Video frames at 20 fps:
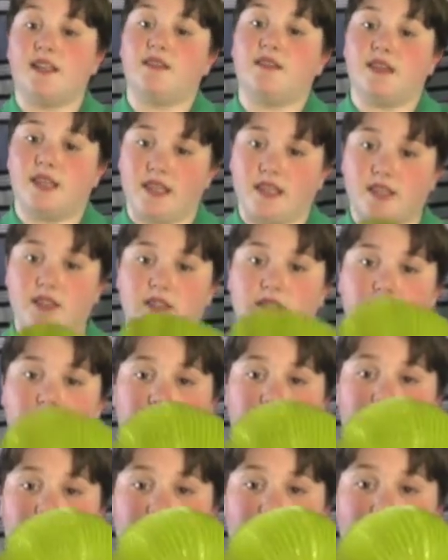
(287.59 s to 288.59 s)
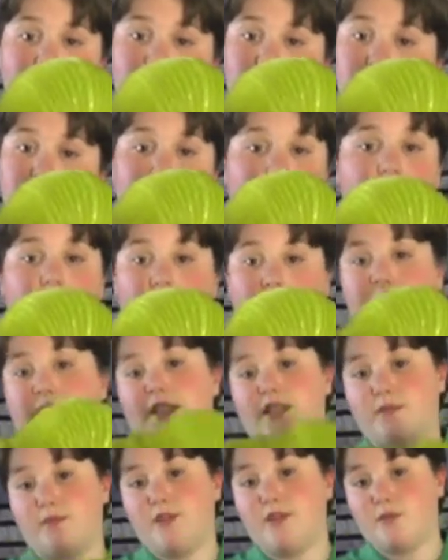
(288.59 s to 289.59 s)
these things are not
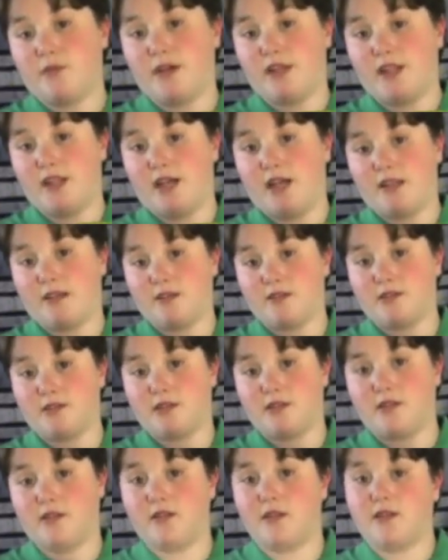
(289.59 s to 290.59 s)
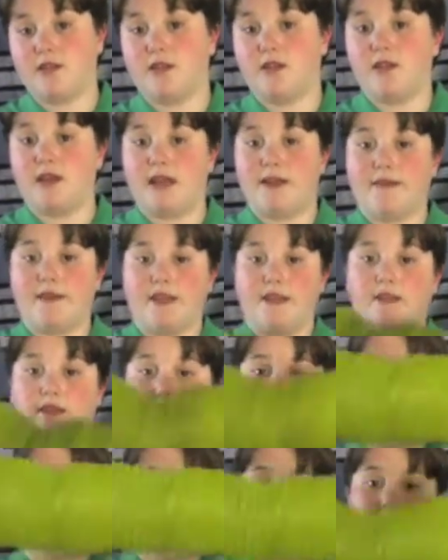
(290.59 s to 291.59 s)
meant to be $20. I mean,
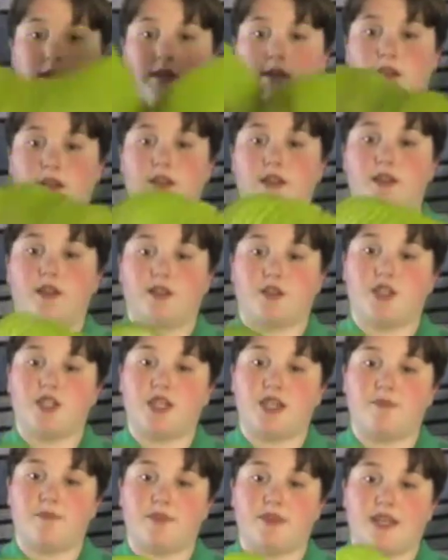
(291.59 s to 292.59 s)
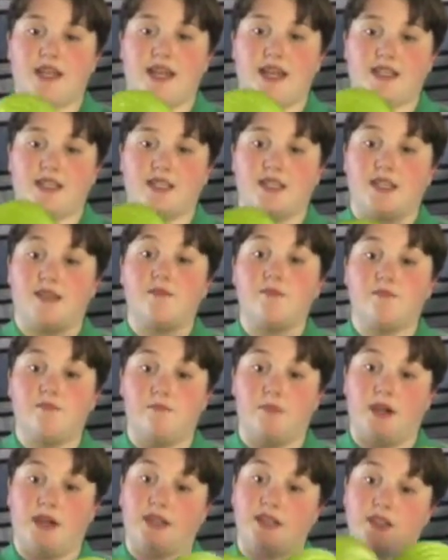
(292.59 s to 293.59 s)
look, they're cheap plastic,
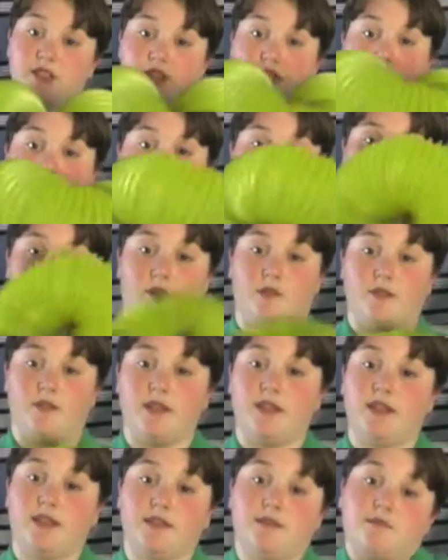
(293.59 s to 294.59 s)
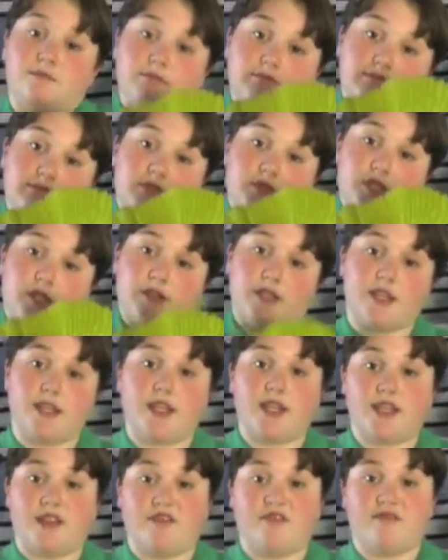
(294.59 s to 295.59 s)
but it's durable. That's all you
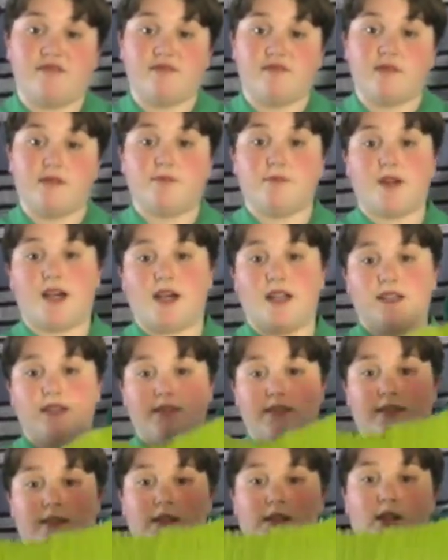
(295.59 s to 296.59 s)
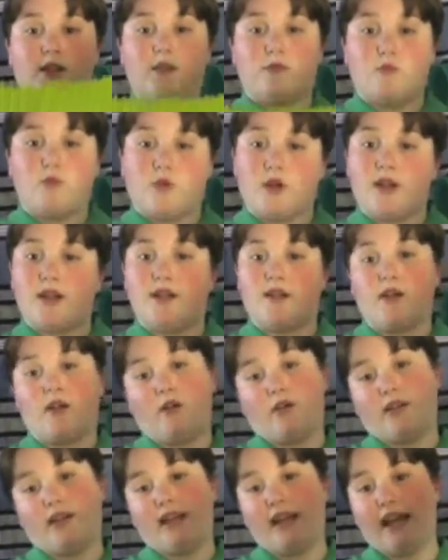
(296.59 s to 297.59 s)
need. But one
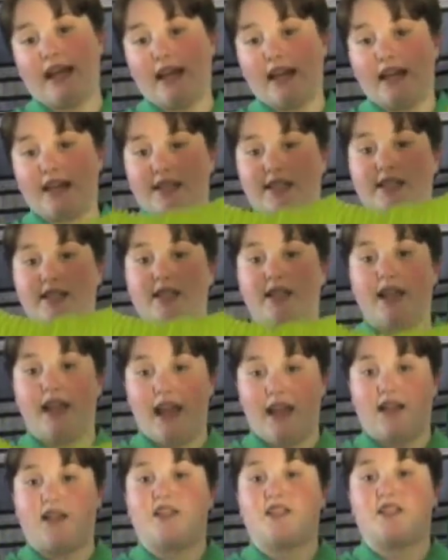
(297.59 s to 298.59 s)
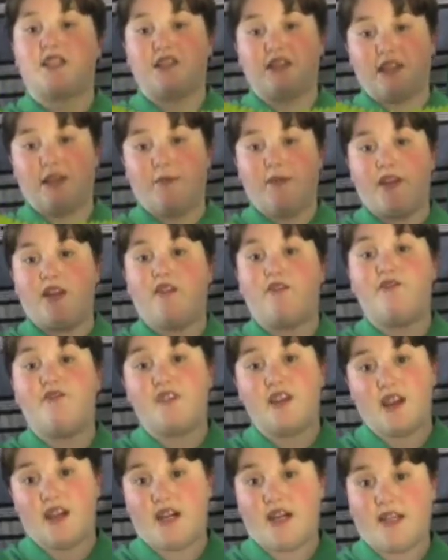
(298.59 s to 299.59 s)
only has X limit of
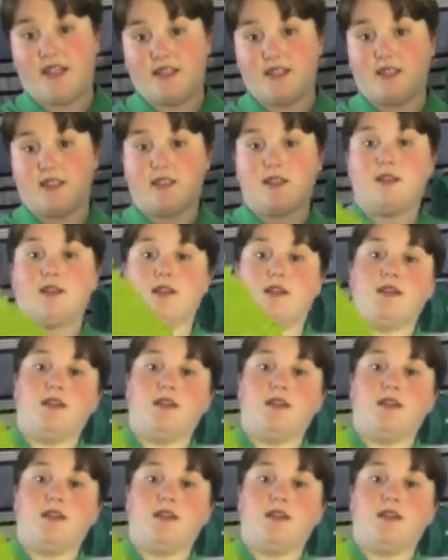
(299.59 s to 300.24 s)
knots,